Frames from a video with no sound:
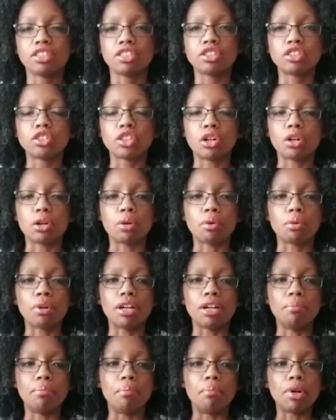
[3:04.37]
So
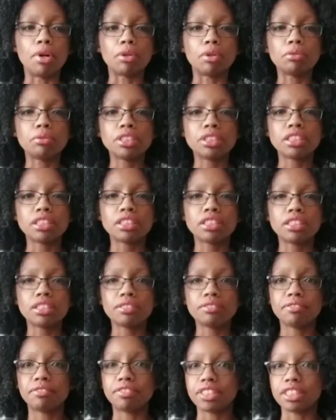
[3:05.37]
most
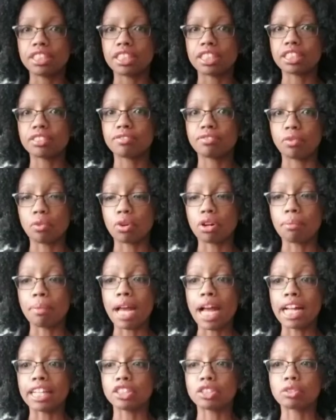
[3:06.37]
fitness
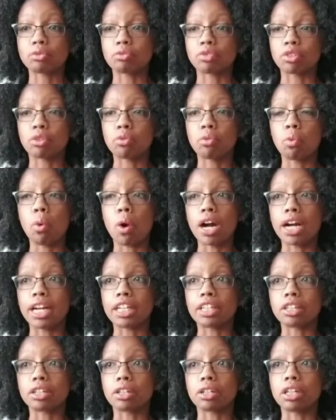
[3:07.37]
formats
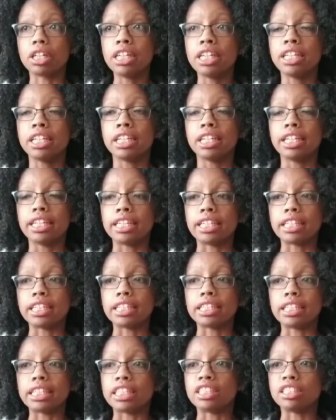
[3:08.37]
require
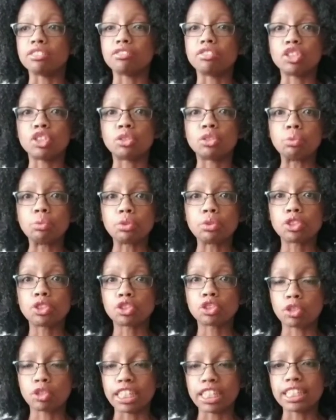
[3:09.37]
an individual
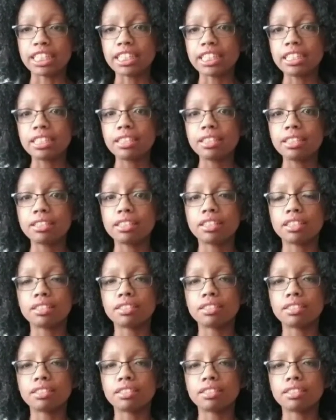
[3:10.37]
training.